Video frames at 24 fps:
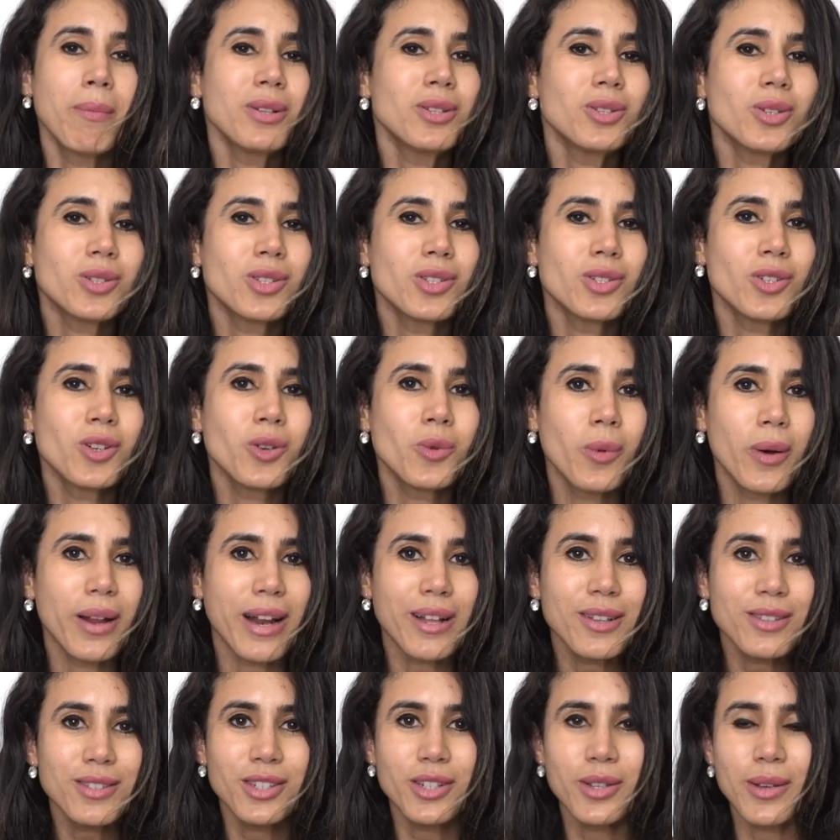But Dr. Nora, what
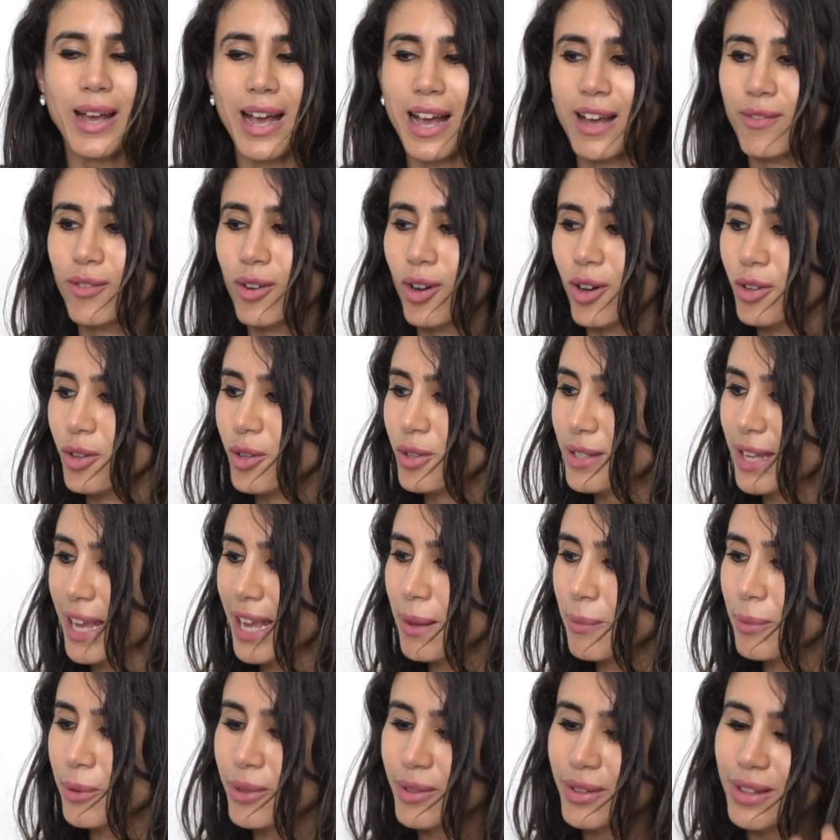else do you have on your
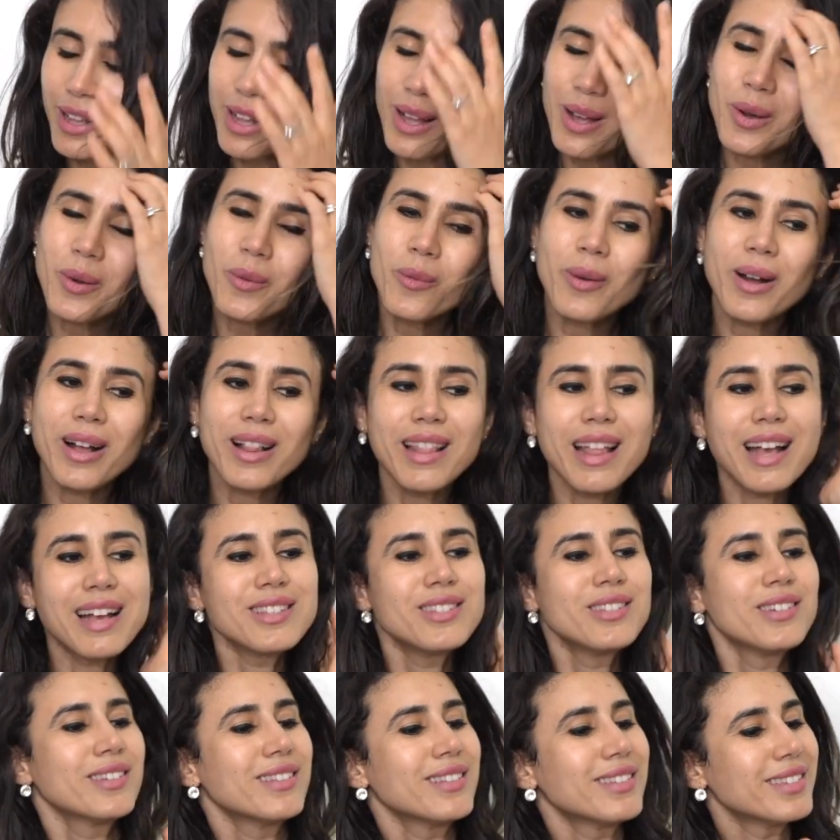table? Well,
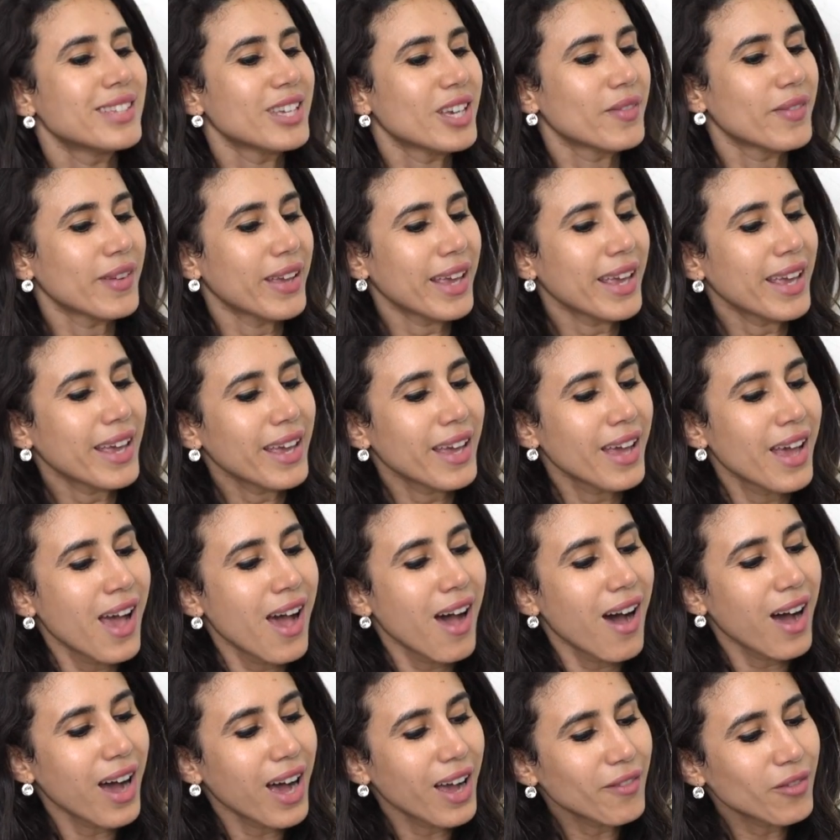as you can see over here,
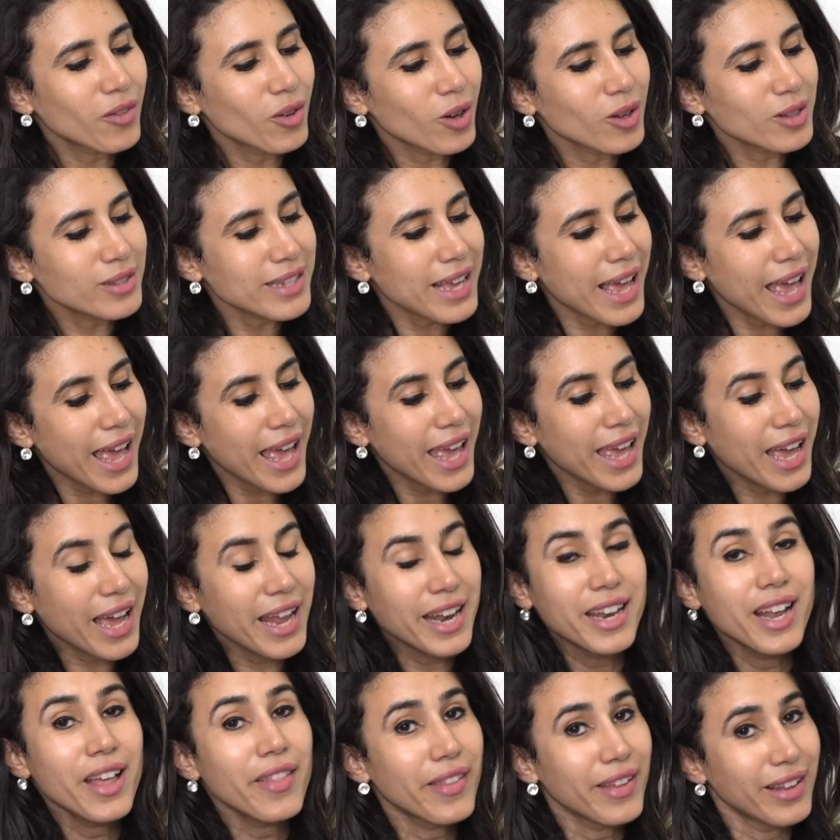I've got
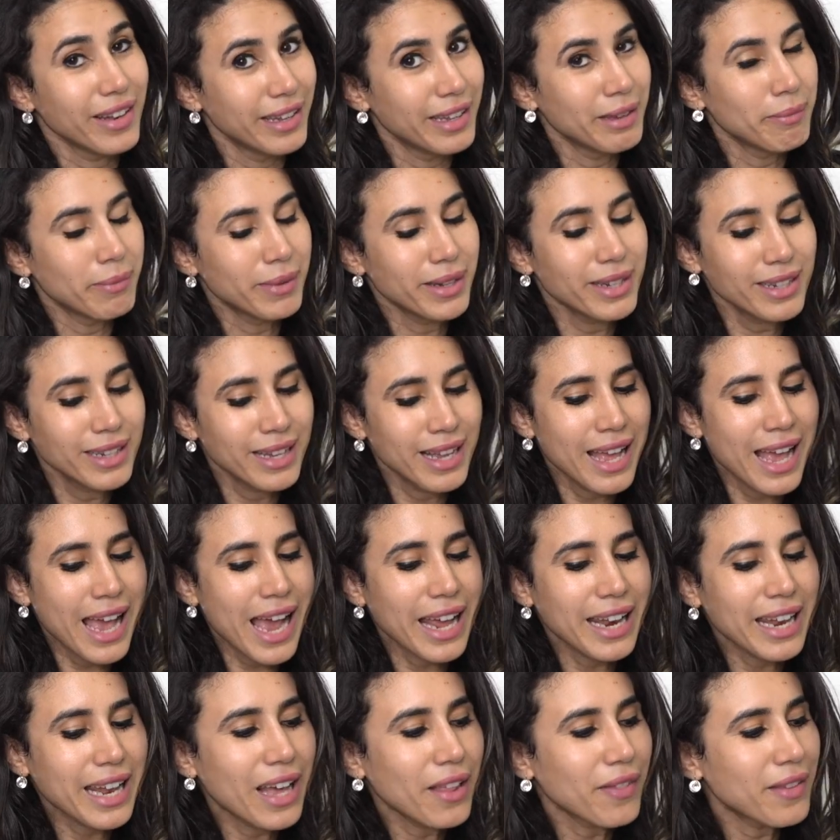another Littmann.
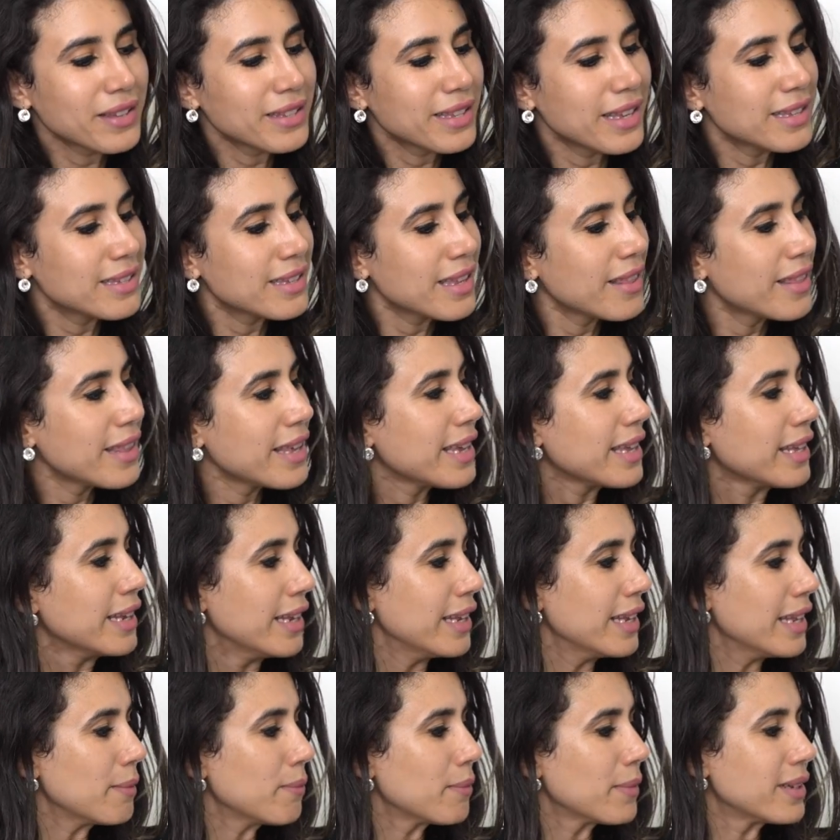And now this is the
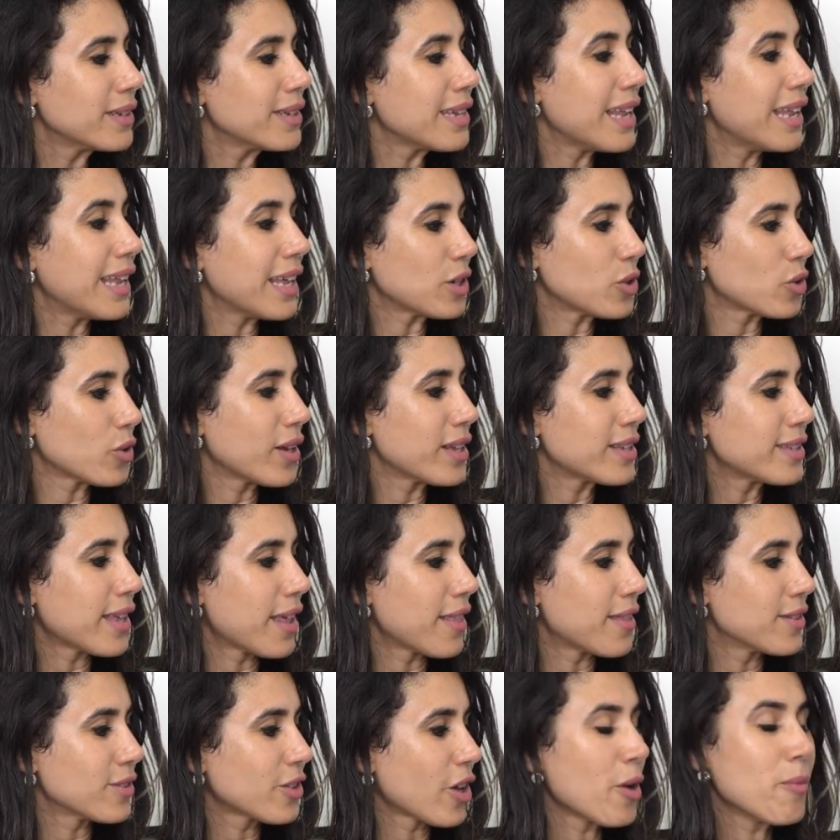Littmann Electronic
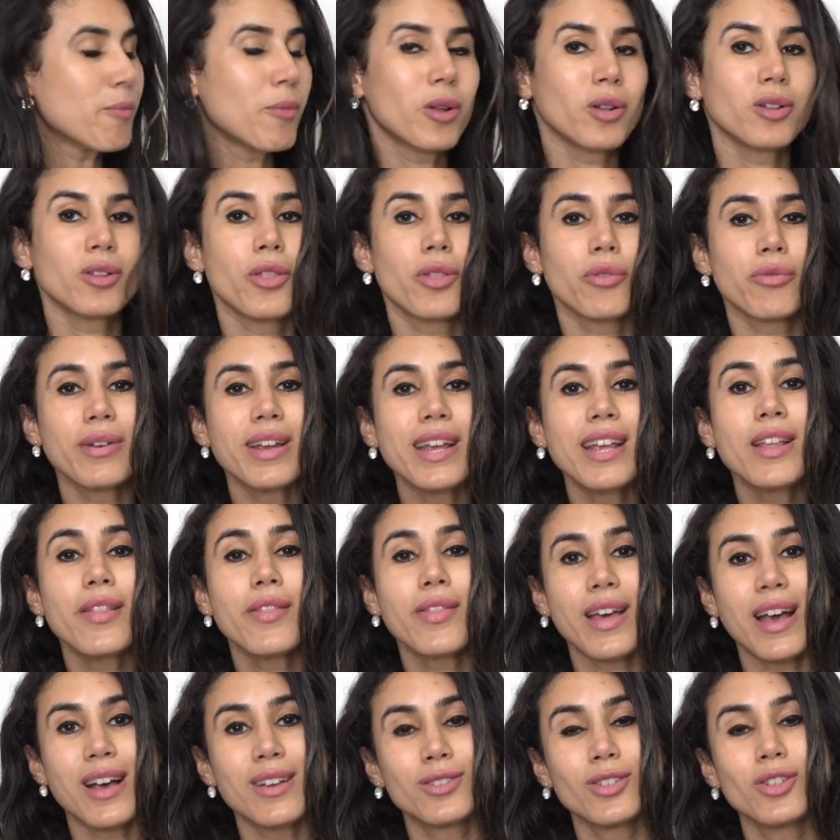Stethoscope Model
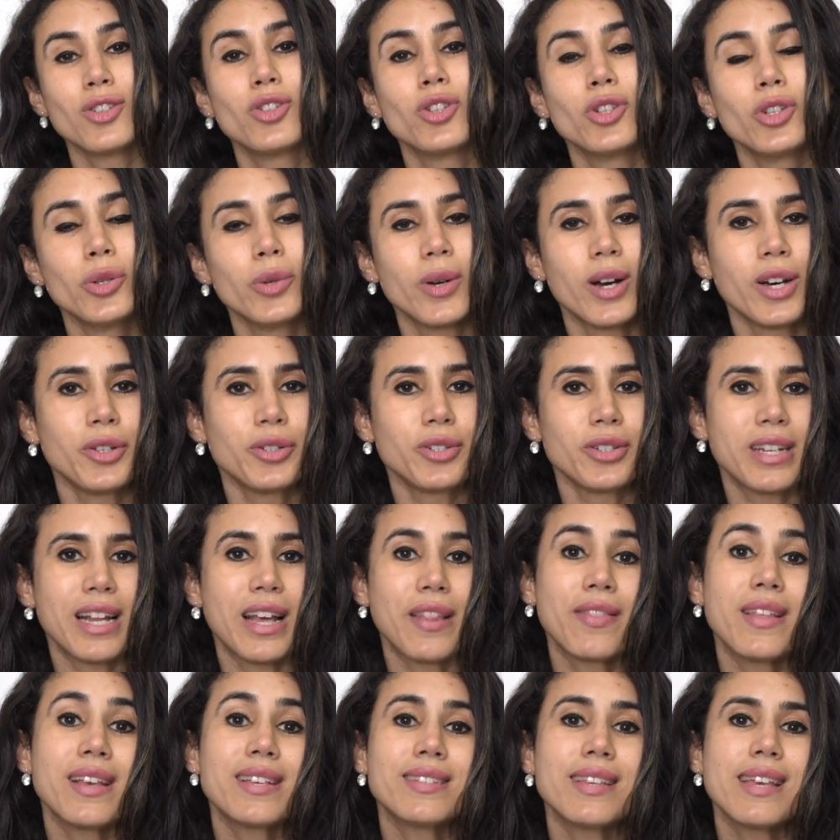3200. Now
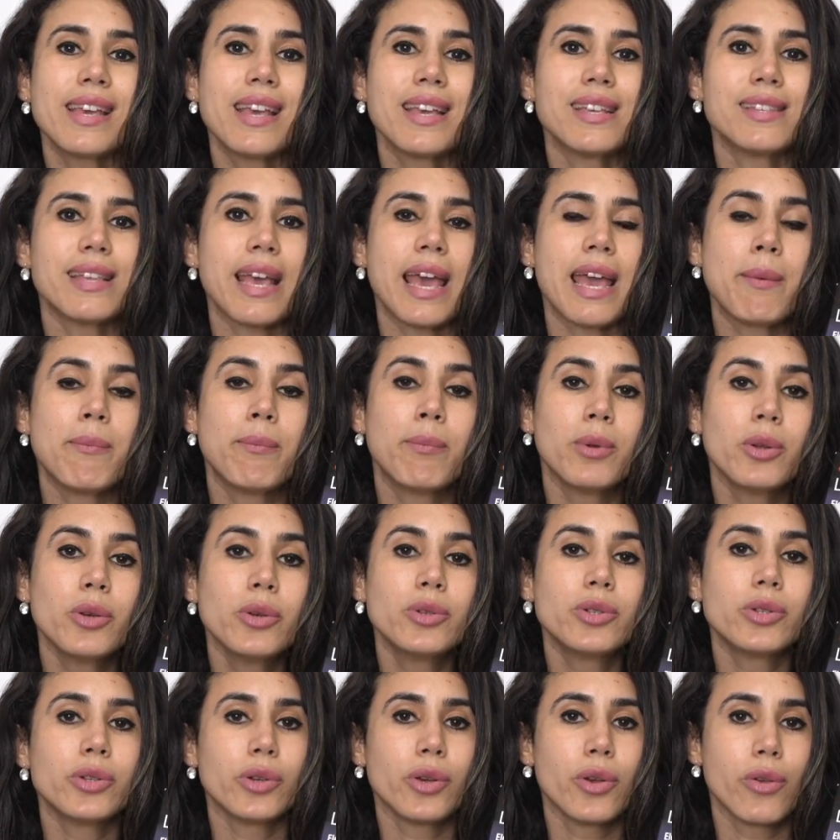this is a
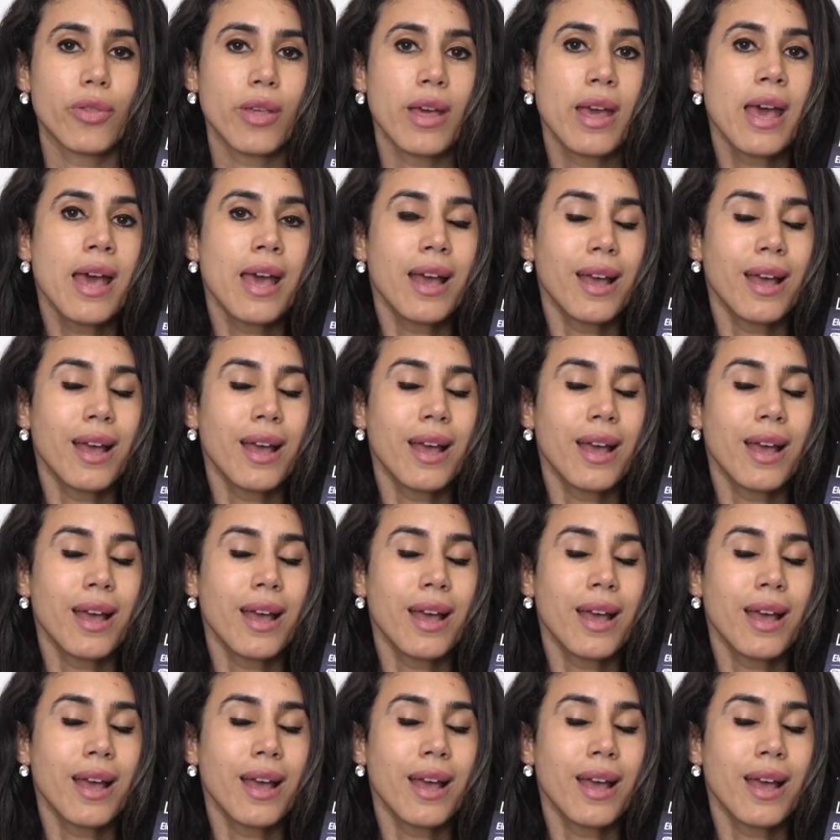Bluetooth